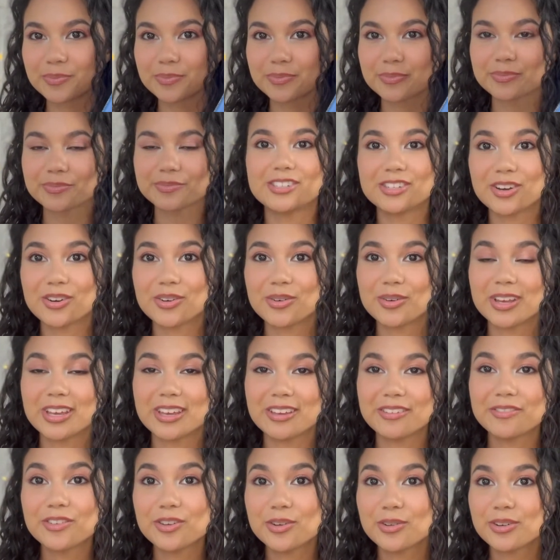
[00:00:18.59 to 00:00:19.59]
So
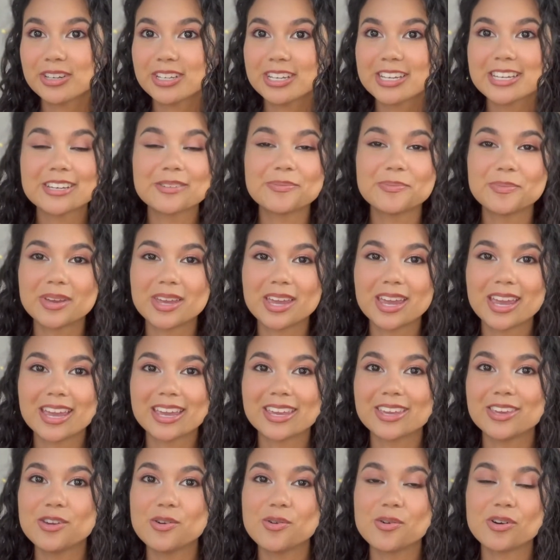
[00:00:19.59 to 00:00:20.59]
if you are like me,
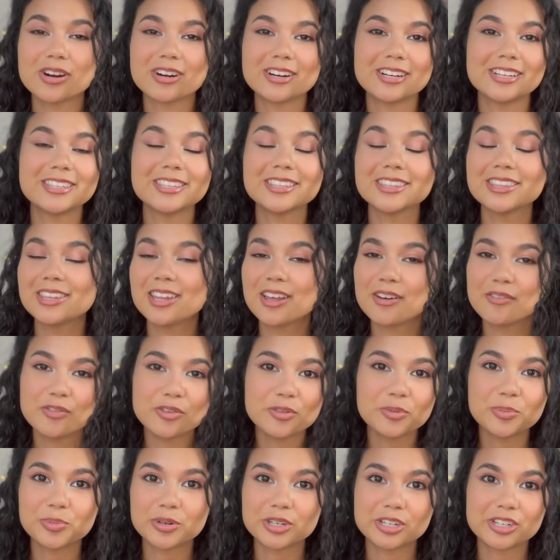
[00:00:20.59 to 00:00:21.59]
you are in love
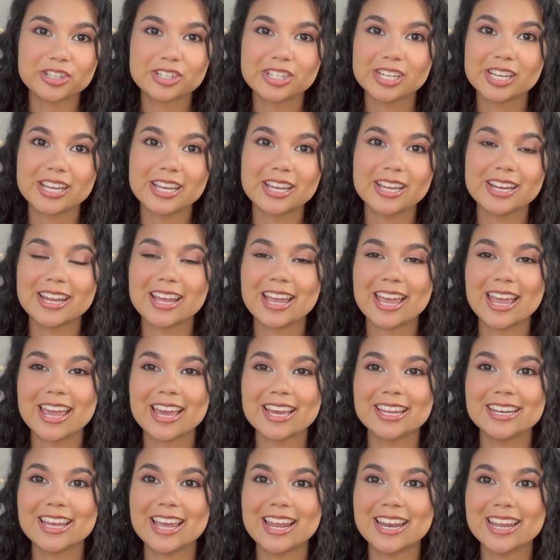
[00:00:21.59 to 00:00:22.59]
with Bridgerton
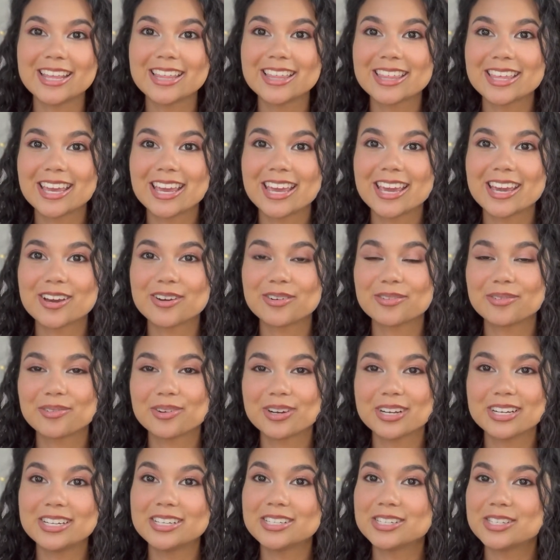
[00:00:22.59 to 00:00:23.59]
and anything
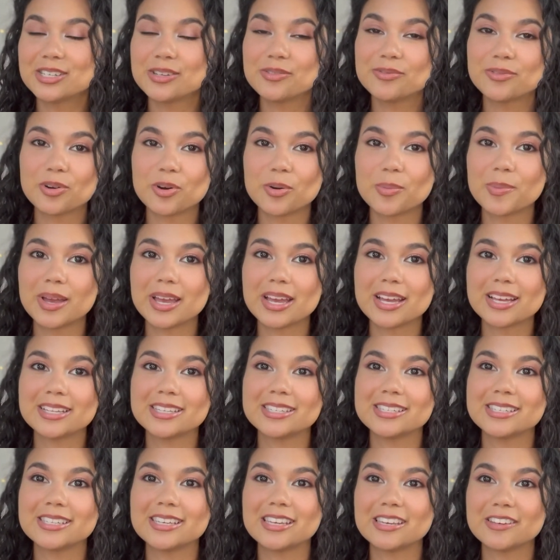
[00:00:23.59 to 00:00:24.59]
Regency
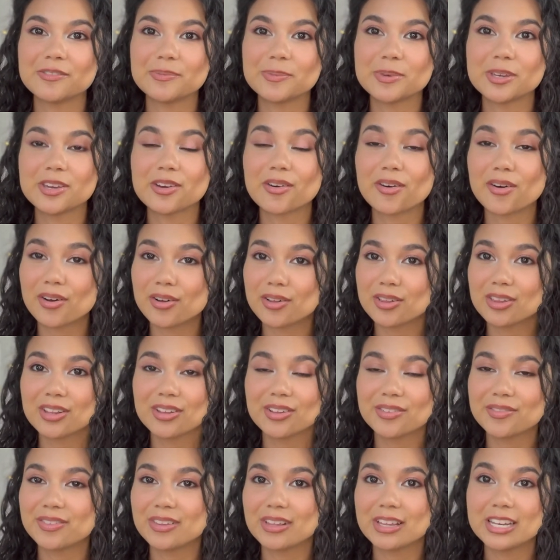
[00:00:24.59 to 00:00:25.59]
romance. Give me all
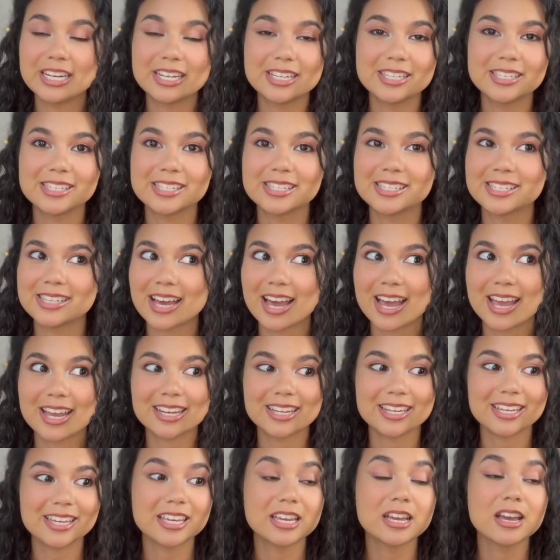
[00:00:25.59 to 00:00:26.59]
of London
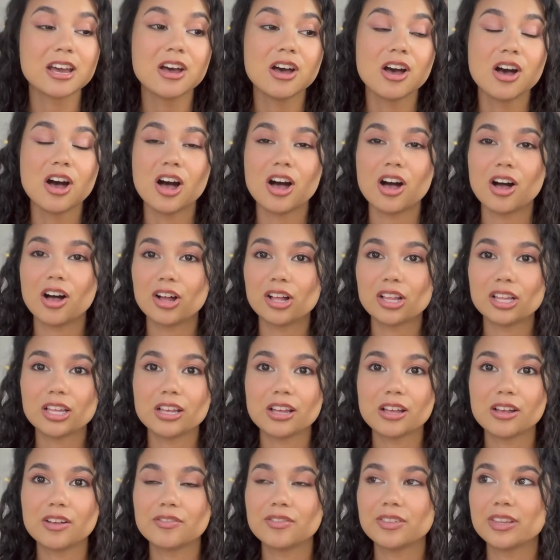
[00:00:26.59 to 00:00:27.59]
society, all
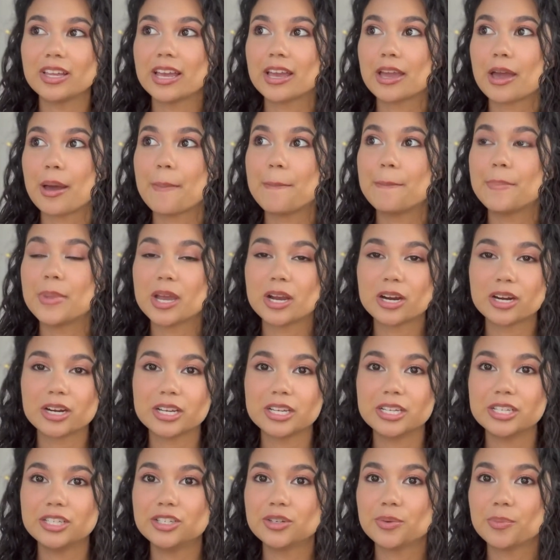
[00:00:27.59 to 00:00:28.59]
of like
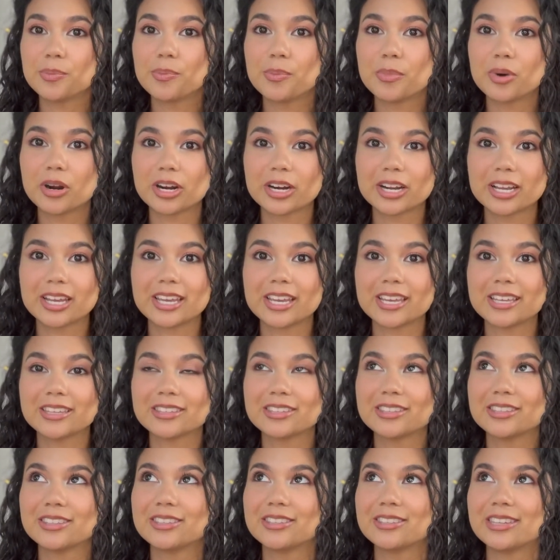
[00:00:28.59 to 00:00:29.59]
marriage, market,
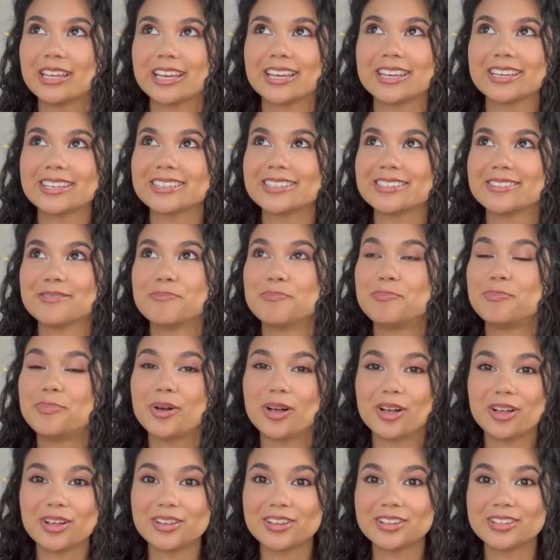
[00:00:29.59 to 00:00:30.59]
like
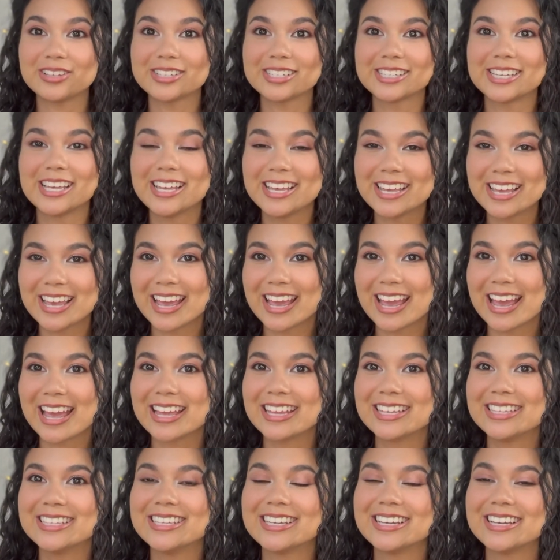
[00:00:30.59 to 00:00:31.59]
balls,
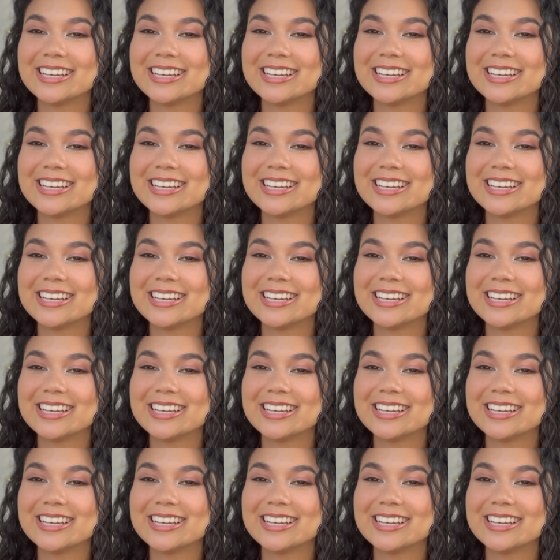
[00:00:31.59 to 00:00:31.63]
and